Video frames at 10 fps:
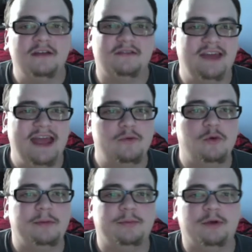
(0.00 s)
Today we
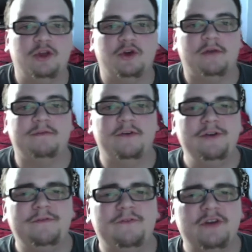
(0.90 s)
will be bringing you our
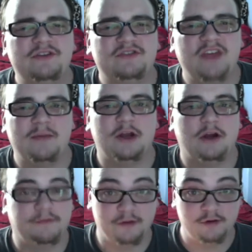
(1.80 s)
very first segment
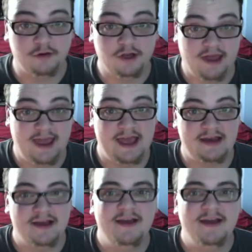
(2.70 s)
of the Look Ahead,